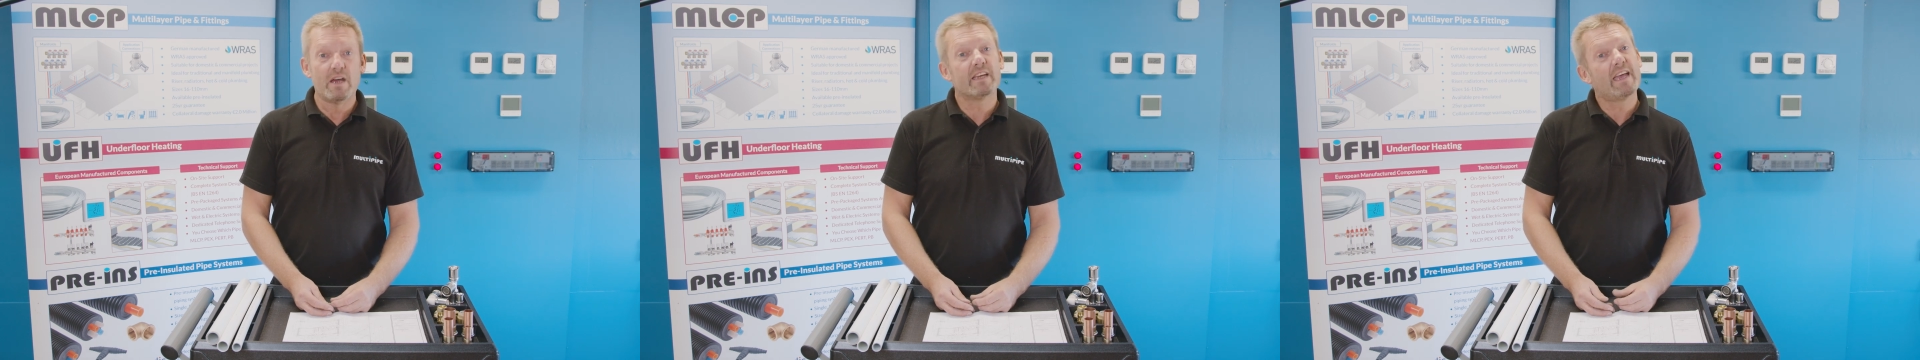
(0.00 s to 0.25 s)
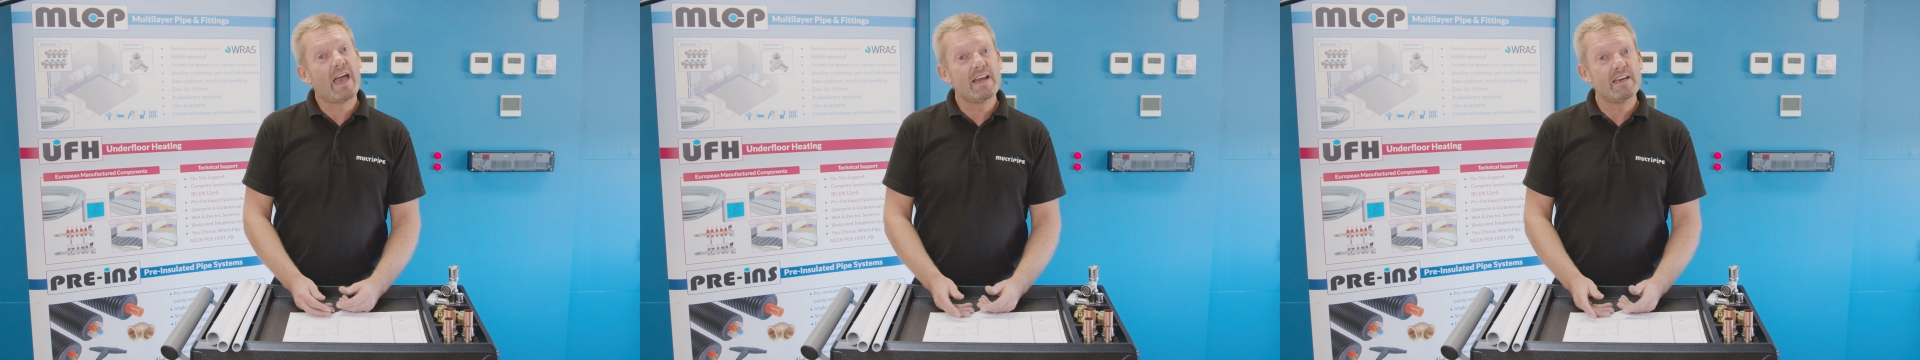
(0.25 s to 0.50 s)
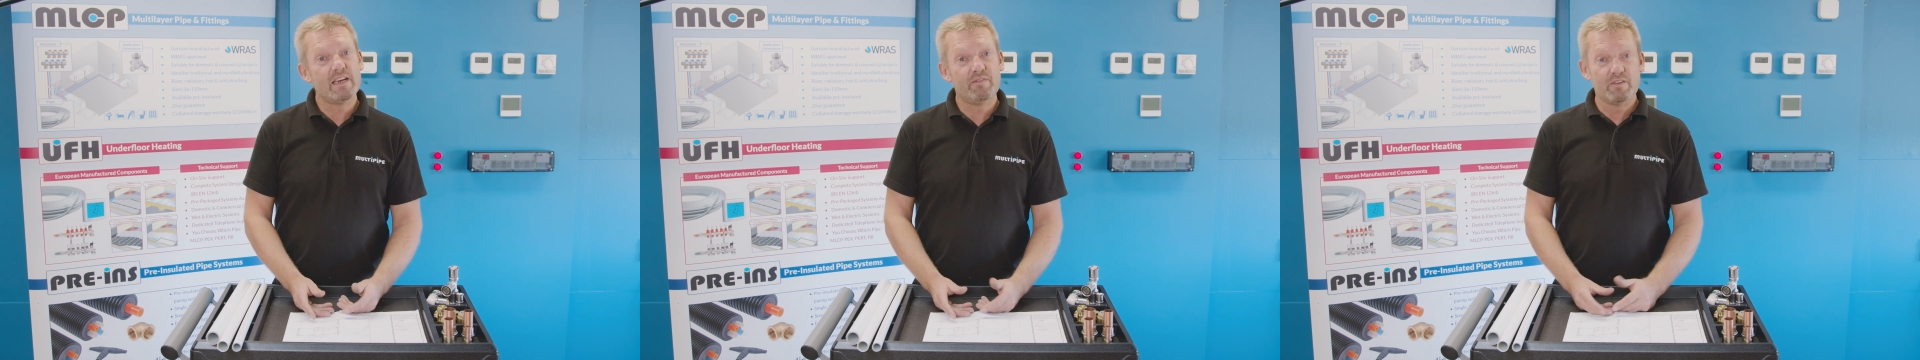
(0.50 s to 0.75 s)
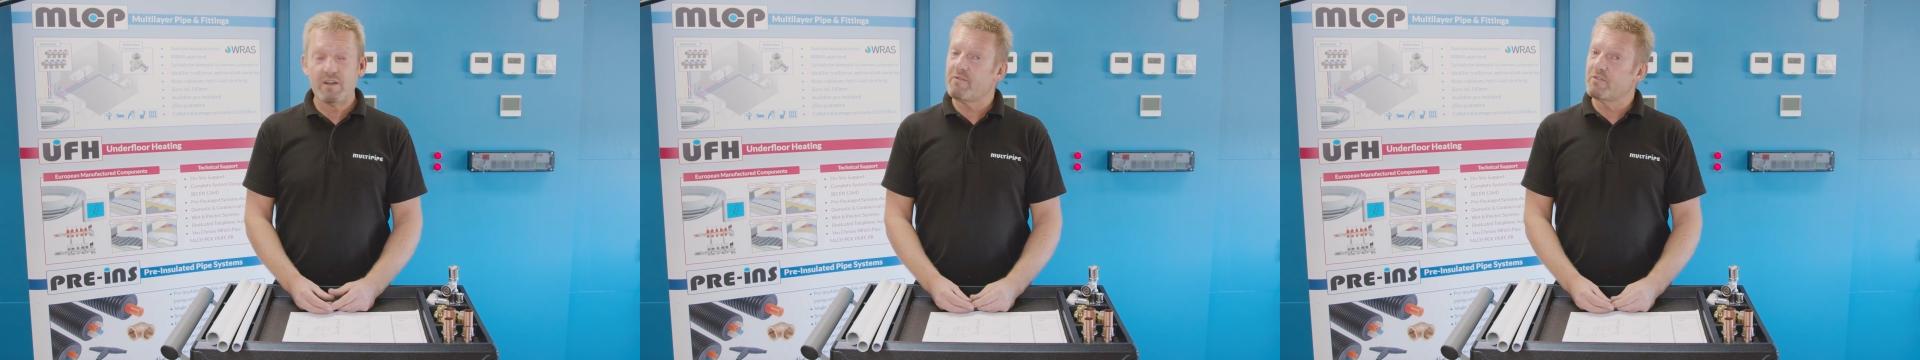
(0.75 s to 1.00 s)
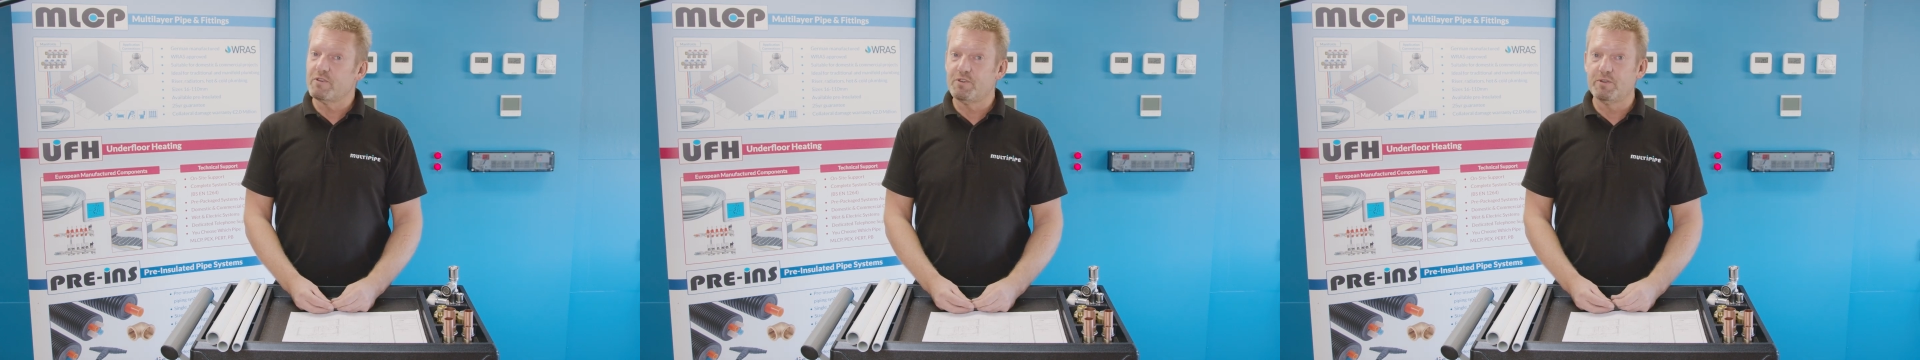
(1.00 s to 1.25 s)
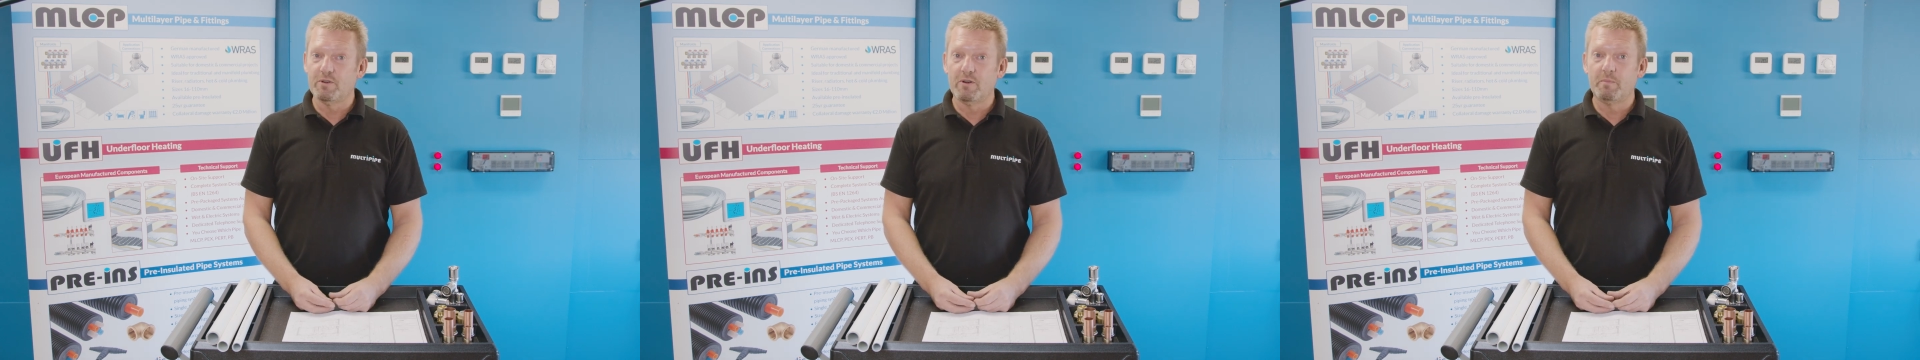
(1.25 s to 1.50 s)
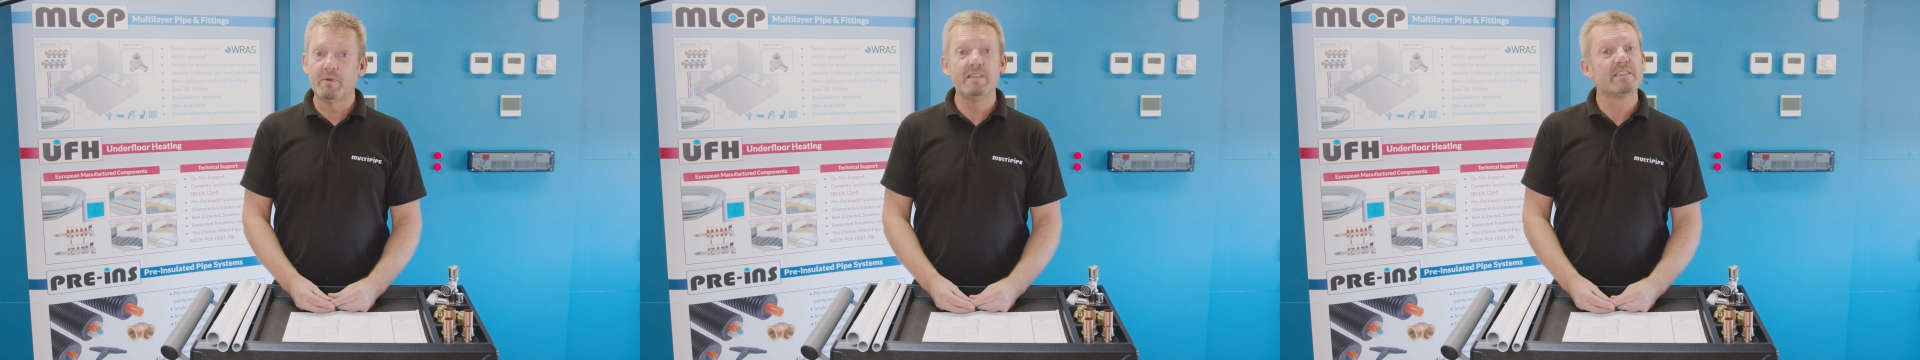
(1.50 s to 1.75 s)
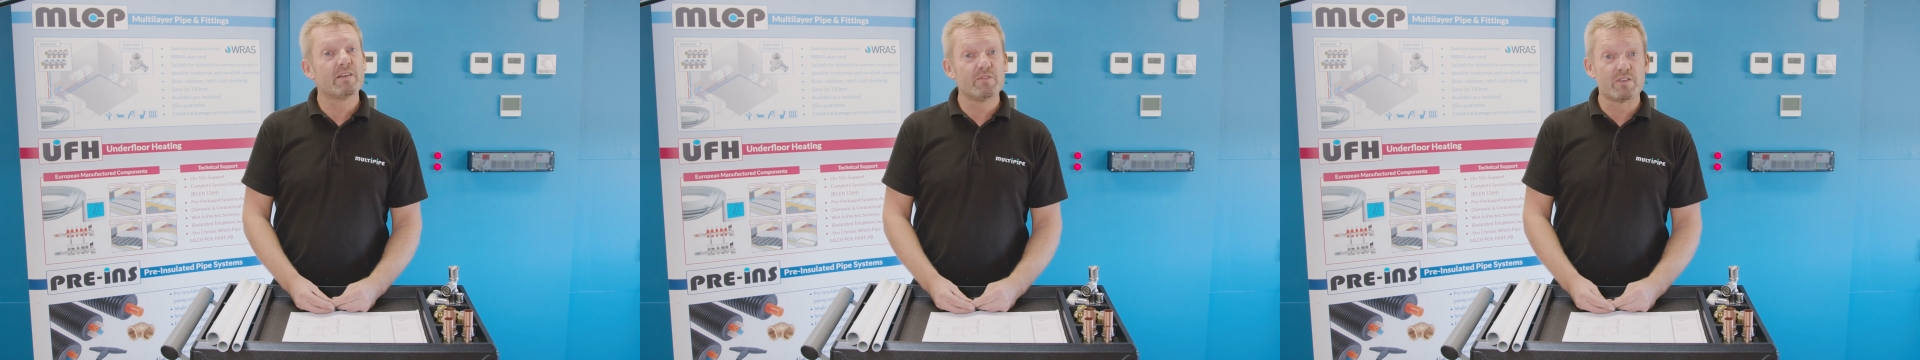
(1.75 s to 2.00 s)
Again, if you're ever unsure,
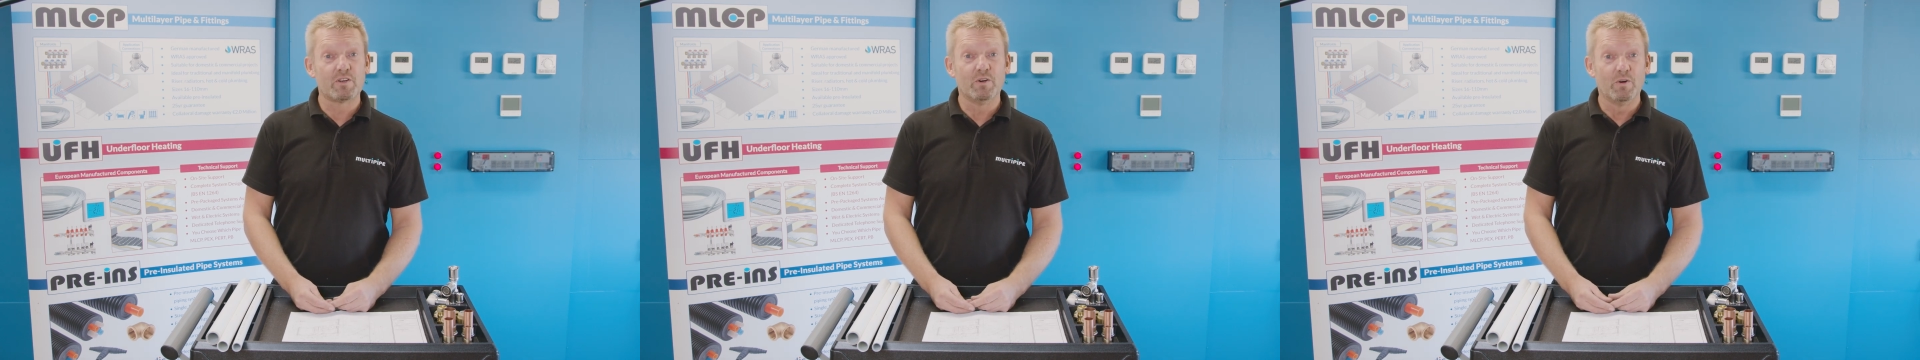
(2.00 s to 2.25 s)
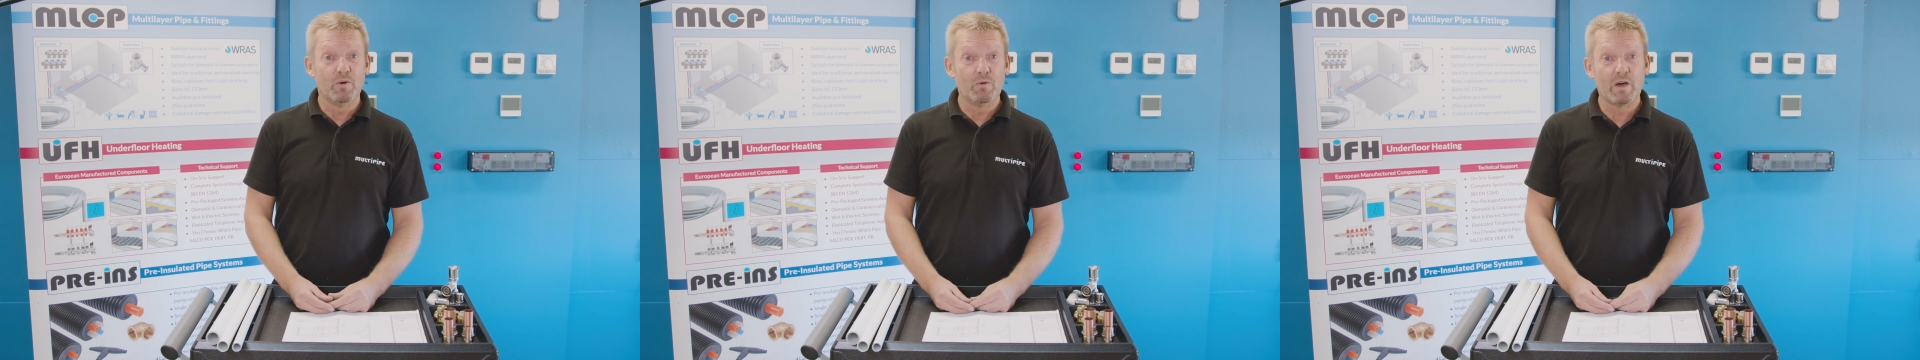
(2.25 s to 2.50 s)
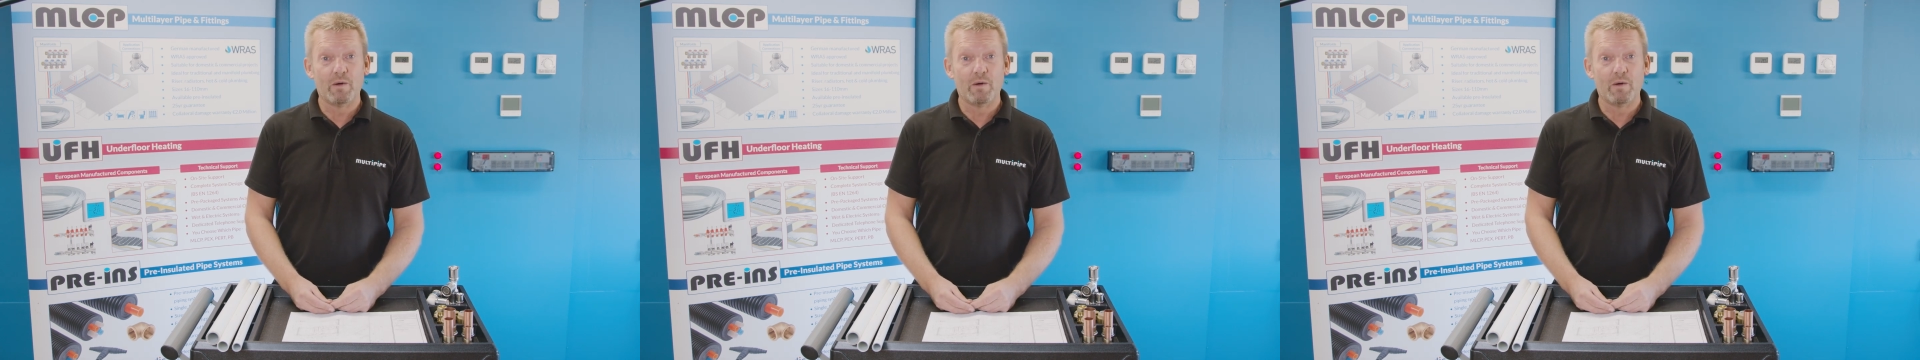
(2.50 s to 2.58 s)
please give us a call